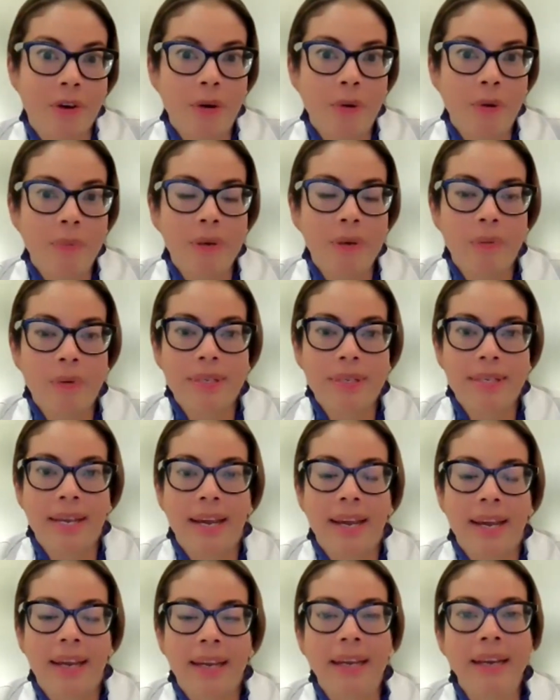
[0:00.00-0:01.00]
Kerman was
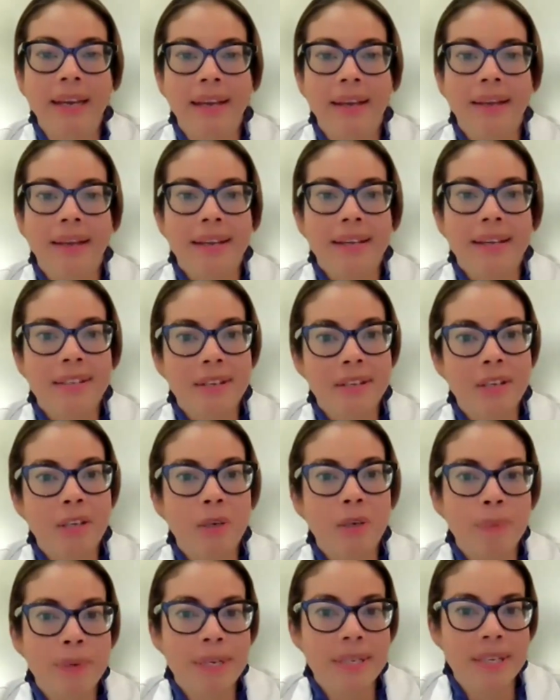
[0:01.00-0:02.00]
saying, is a
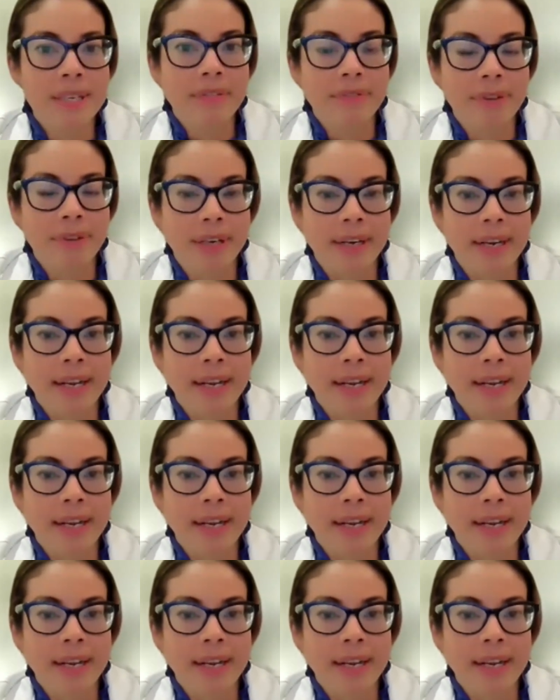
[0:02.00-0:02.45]
little bit different.